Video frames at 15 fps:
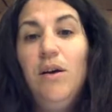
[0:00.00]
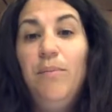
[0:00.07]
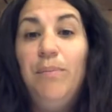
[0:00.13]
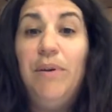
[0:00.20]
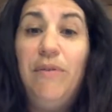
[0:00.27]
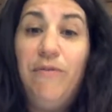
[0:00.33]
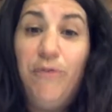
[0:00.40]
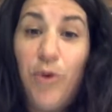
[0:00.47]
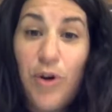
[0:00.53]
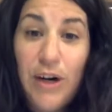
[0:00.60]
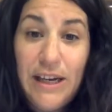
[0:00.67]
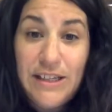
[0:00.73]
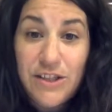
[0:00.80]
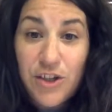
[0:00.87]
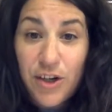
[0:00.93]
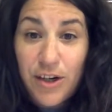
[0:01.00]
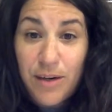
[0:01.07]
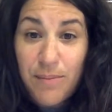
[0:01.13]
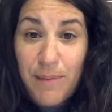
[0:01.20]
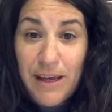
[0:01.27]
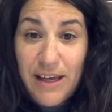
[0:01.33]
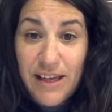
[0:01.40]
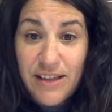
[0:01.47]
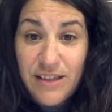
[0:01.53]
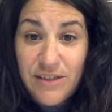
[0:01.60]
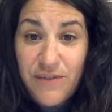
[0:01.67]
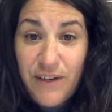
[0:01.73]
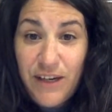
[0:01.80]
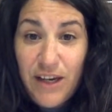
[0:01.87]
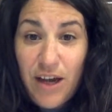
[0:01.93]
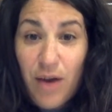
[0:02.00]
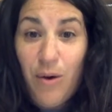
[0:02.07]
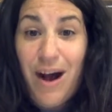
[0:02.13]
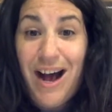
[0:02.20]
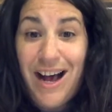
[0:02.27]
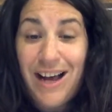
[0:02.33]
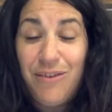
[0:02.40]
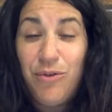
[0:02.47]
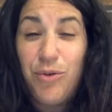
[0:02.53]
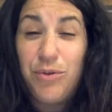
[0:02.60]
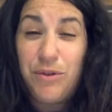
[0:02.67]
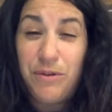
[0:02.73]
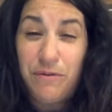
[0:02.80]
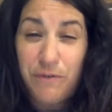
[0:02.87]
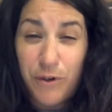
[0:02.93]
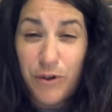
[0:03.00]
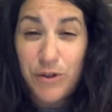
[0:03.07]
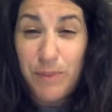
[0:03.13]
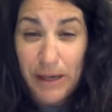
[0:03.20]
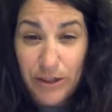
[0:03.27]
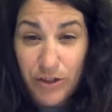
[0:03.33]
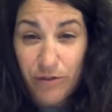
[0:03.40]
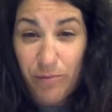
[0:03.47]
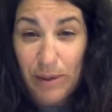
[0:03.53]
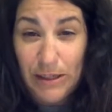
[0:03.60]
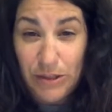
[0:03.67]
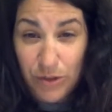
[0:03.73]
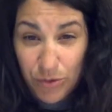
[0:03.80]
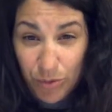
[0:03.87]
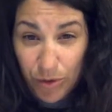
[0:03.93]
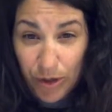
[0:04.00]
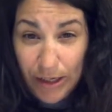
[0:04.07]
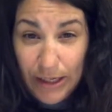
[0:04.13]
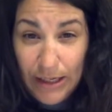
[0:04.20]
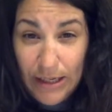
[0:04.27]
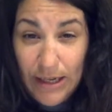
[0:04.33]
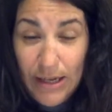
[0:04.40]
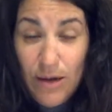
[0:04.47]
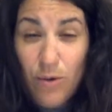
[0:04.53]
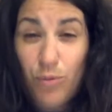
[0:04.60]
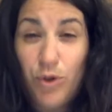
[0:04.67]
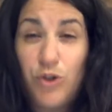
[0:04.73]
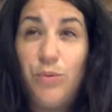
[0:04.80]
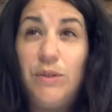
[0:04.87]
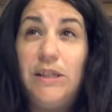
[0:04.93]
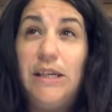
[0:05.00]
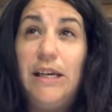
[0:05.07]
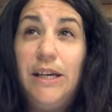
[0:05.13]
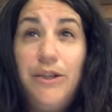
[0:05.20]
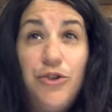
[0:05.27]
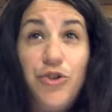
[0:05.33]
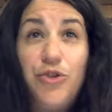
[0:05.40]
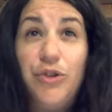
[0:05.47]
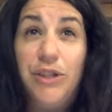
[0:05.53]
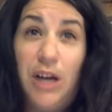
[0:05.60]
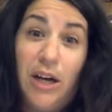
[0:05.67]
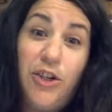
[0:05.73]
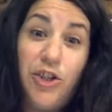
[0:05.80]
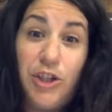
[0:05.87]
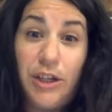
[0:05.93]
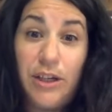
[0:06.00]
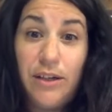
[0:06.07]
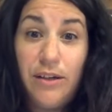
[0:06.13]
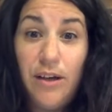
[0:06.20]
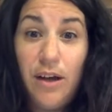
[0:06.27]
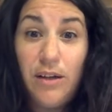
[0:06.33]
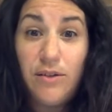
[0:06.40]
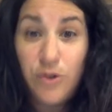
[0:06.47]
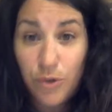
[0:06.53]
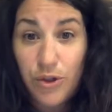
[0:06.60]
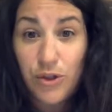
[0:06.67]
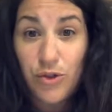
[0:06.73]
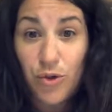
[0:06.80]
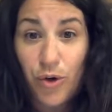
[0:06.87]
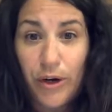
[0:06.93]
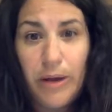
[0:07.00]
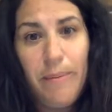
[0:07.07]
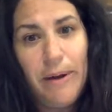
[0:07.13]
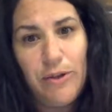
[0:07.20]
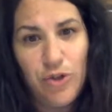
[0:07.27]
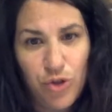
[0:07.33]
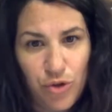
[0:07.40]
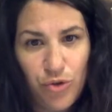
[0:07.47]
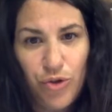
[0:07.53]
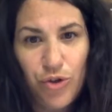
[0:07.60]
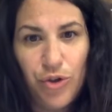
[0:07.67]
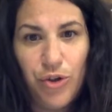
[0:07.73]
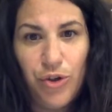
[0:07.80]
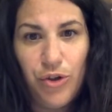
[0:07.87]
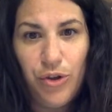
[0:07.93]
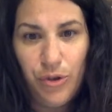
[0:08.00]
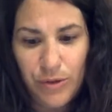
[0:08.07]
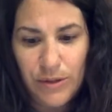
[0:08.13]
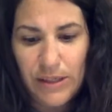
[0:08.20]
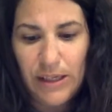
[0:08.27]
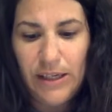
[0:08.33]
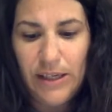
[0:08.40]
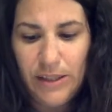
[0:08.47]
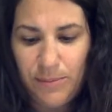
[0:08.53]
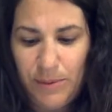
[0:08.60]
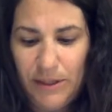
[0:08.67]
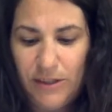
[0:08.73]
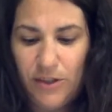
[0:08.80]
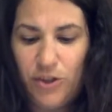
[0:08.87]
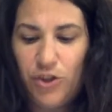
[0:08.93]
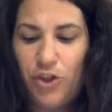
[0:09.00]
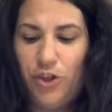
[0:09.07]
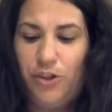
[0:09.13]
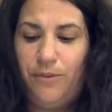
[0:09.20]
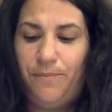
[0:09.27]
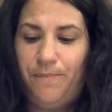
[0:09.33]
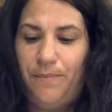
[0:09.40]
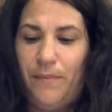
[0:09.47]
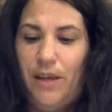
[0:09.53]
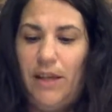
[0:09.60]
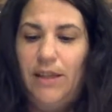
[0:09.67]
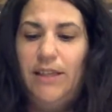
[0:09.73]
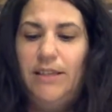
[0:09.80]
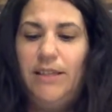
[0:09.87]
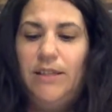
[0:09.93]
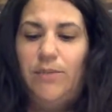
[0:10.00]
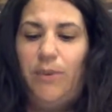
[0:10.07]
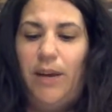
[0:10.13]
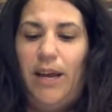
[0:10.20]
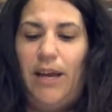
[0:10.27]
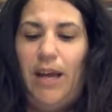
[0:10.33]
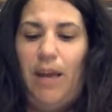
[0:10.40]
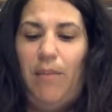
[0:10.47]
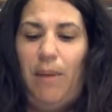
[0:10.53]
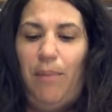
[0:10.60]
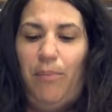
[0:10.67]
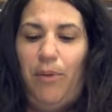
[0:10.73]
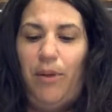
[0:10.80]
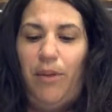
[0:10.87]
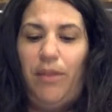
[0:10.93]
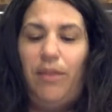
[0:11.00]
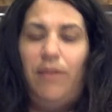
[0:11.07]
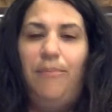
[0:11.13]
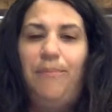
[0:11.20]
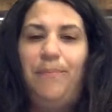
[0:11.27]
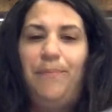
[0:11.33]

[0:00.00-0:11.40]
Before I started making this video, I wrote the first page of my story, which was the introduction to the story about Junior losing his pizza shirt. And this is what I came up with.